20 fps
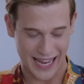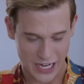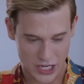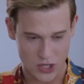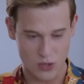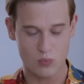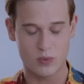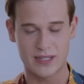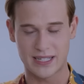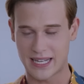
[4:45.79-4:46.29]

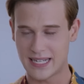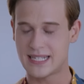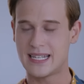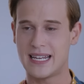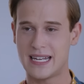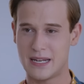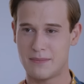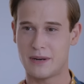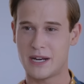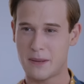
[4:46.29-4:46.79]
Can you relate
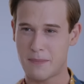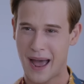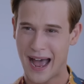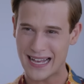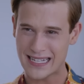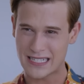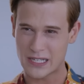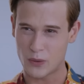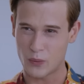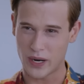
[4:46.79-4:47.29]
to anybody
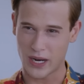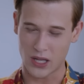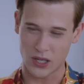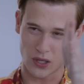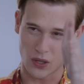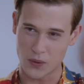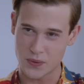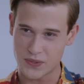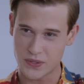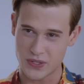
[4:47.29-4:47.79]
passing away
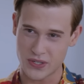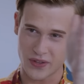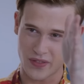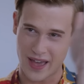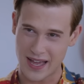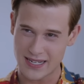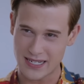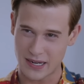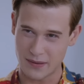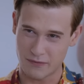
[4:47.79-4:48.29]
closer
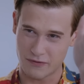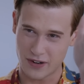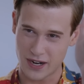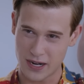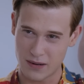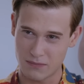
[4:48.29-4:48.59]
to that time